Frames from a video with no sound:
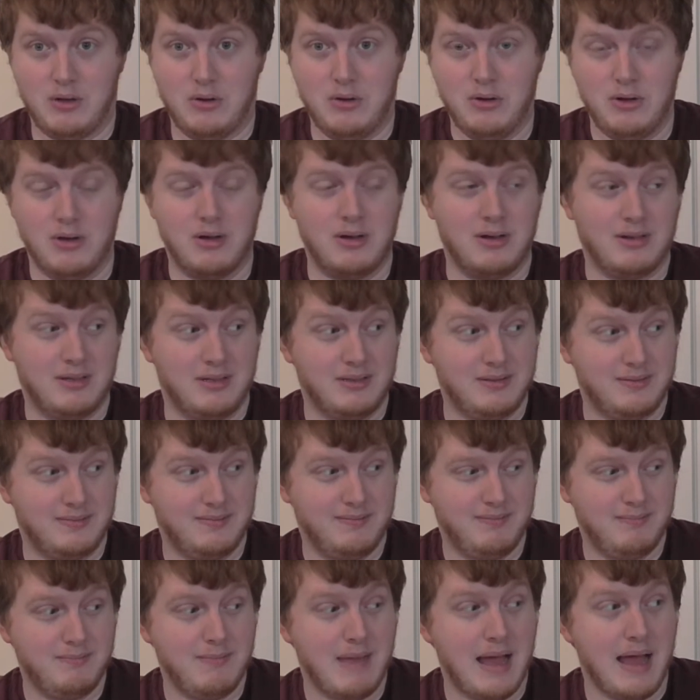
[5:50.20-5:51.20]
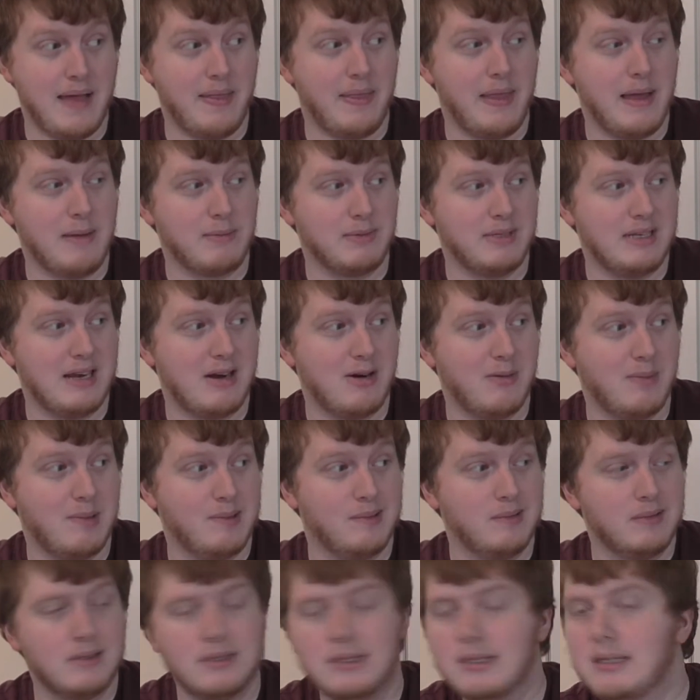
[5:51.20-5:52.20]
Oh man, that was
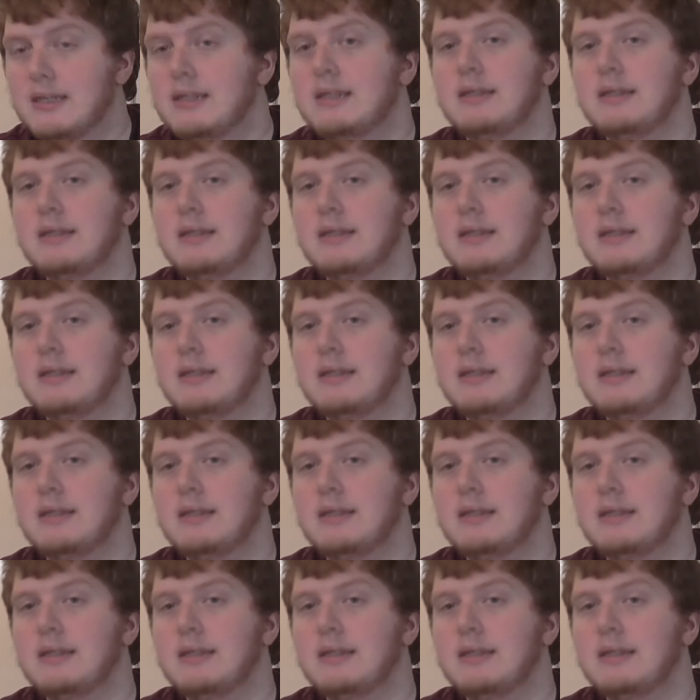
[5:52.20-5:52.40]
terrible.